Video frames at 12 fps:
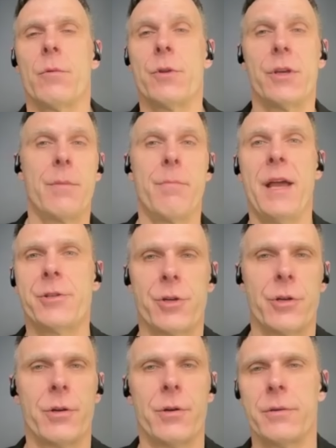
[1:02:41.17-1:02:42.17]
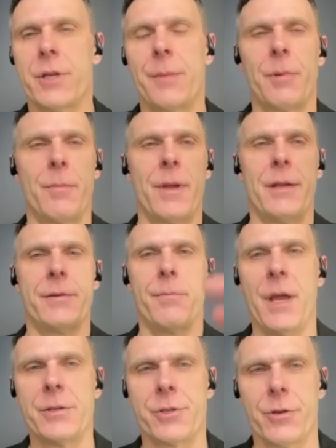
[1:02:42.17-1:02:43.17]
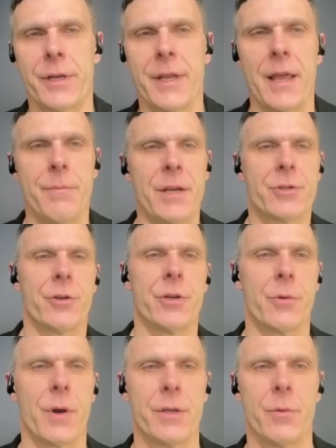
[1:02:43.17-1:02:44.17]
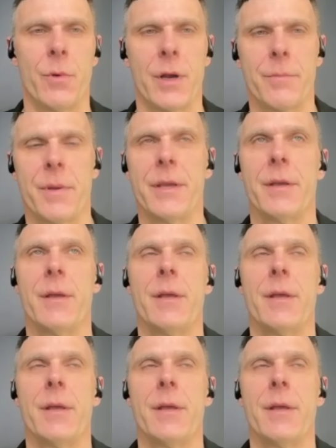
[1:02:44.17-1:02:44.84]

You can measure, supplement, measure again, make sure you're where you want to be.